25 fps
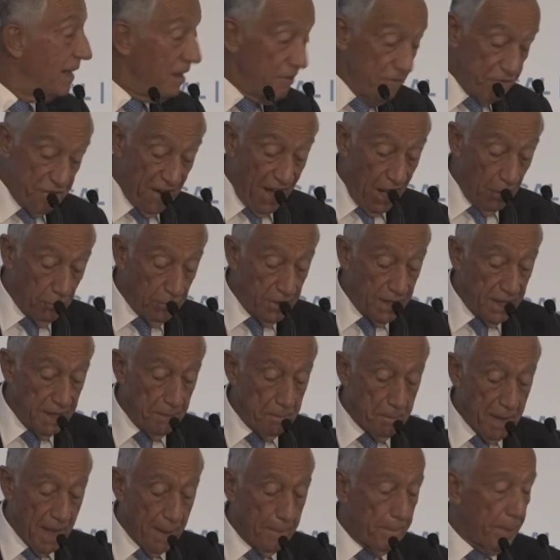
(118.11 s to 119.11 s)

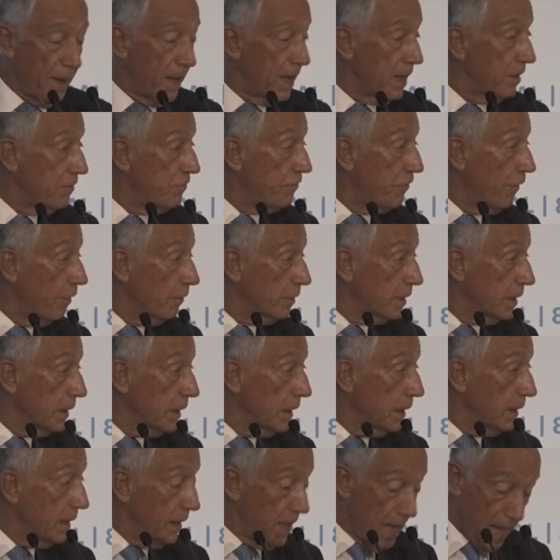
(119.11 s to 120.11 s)
founding member in
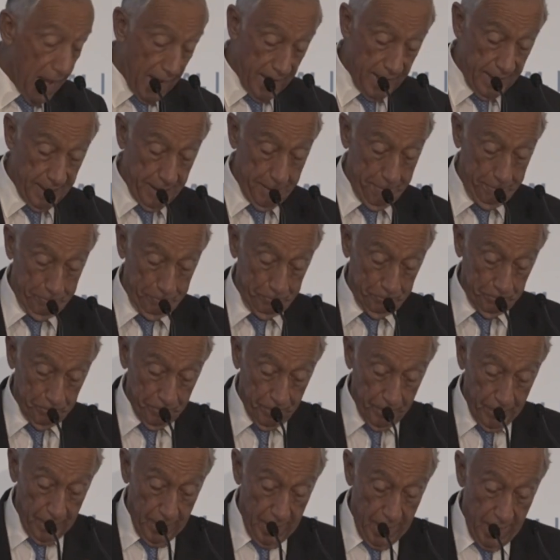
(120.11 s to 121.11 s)
49,
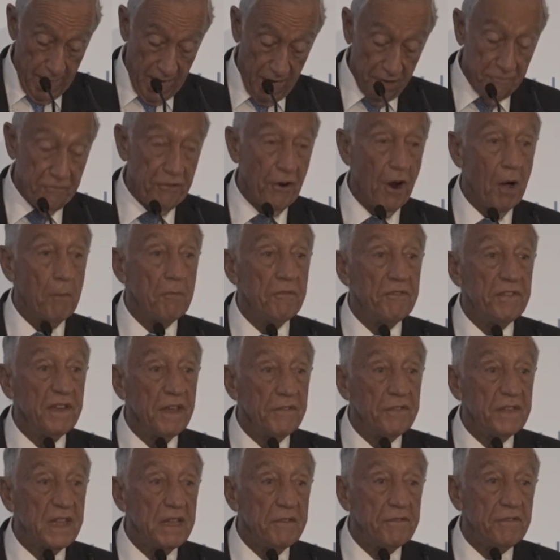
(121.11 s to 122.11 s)
and from
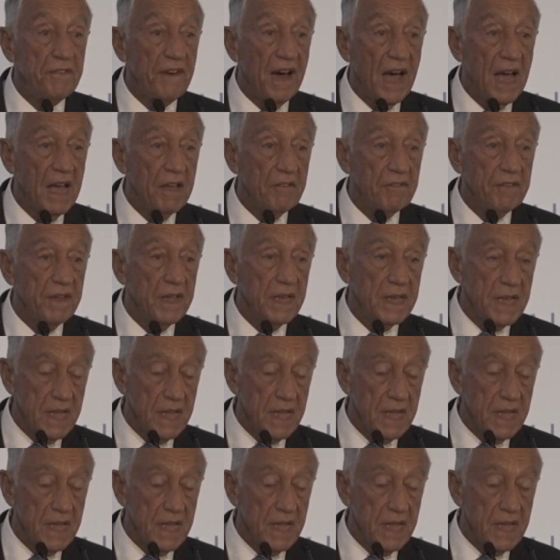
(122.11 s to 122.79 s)
55 in